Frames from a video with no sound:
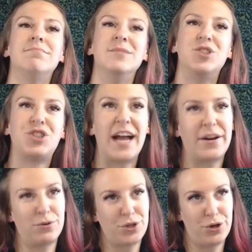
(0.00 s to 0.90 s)

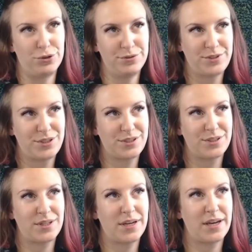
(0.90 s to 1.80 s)
shadow
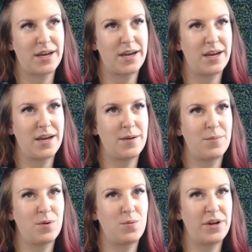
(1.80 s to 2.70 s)
tones.
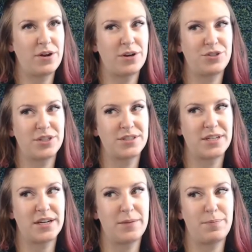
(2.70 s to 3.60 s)
We are just
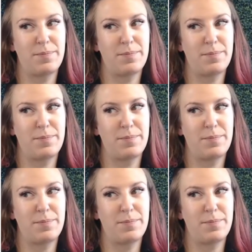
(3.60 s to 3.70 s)
going to